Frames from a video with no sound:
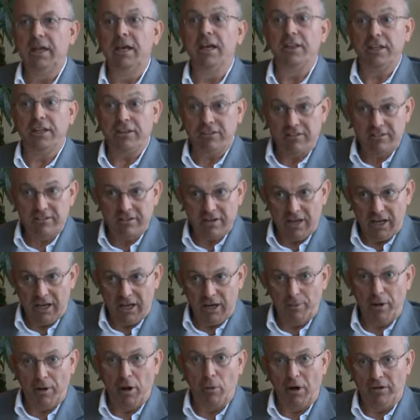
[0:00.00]
This
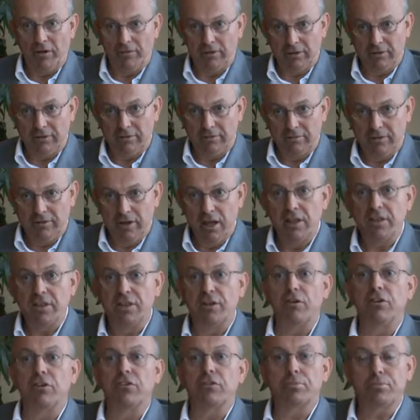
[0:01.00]
time, however,
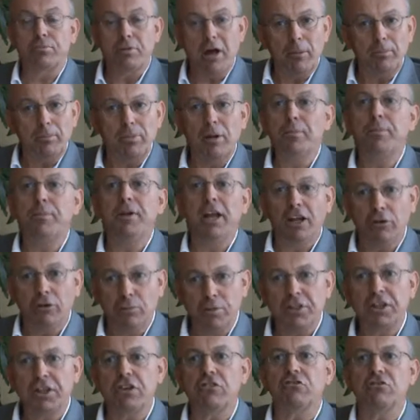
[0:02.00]
there is a problem not
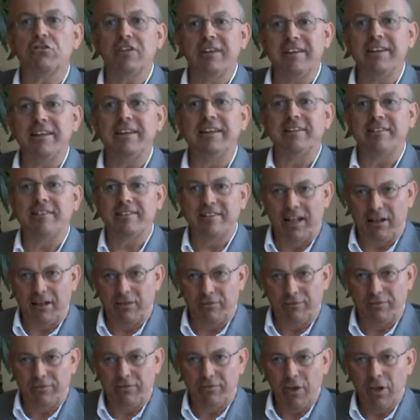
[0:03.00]
with the treaty
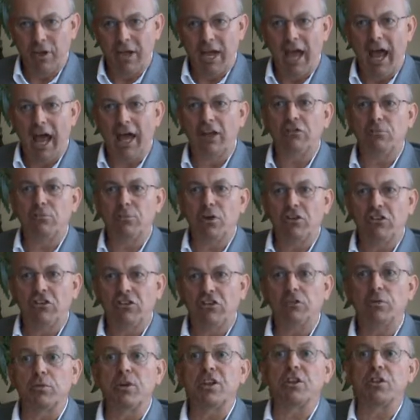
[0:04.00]
itself as much
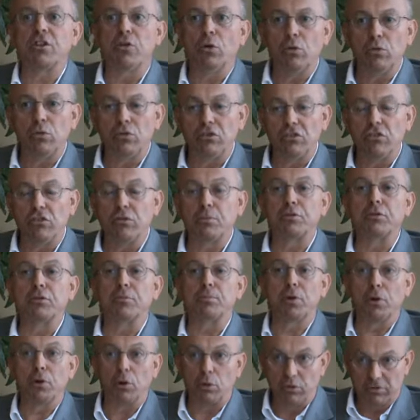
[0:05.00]
as with those who
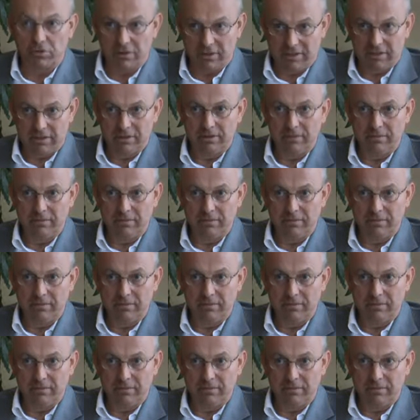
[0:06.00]
propose it.